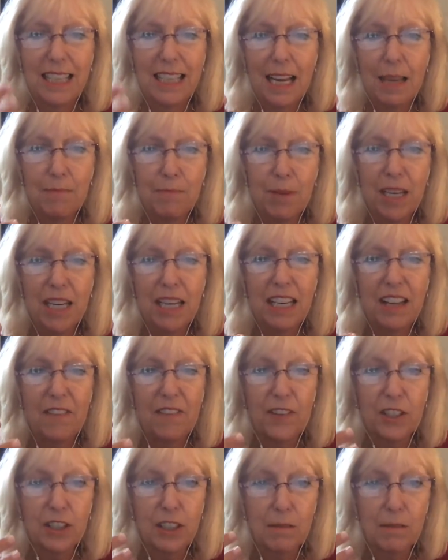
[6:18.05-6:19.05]
Type it in
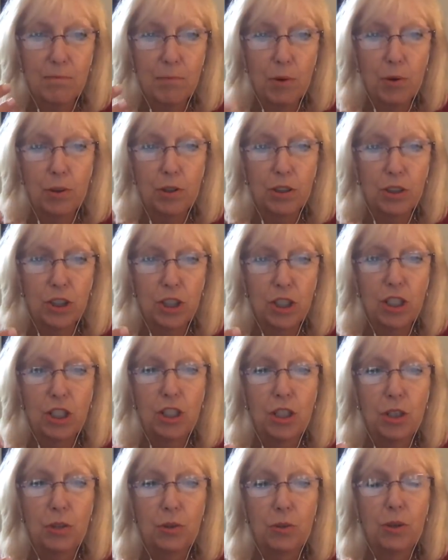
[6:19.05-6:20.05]
if it's important to
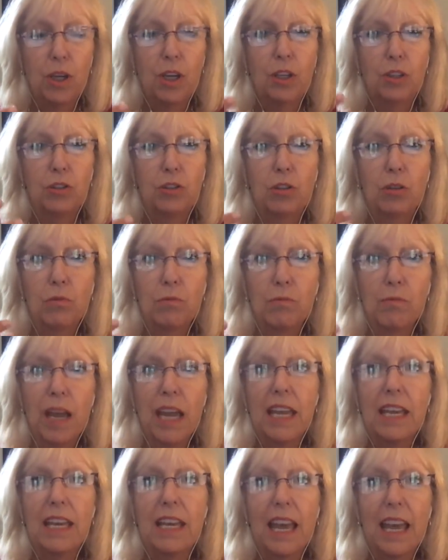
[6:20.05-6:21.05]
you to
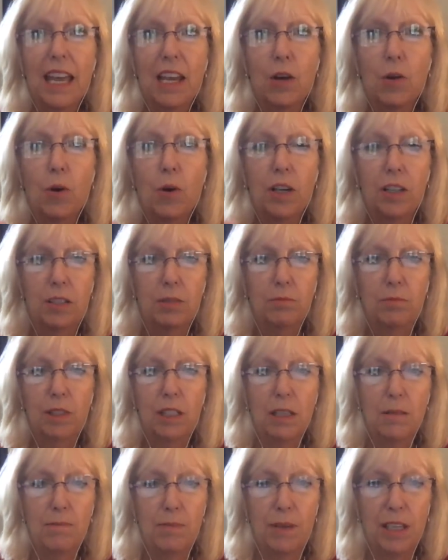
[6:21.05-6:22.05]
make a quantum
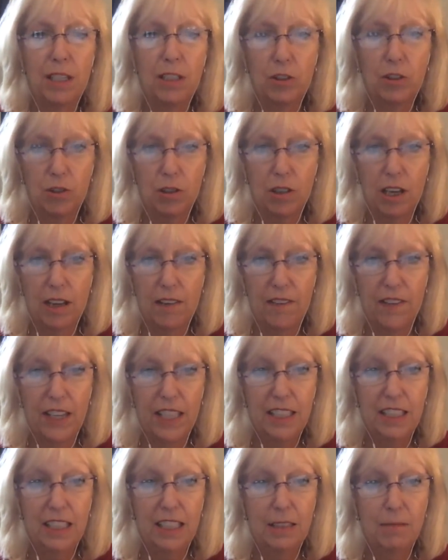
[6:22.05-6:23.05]
leap in your life.
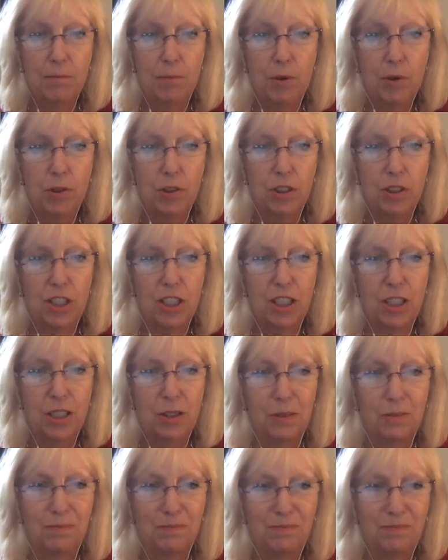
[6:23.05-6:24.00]
Is it important to you?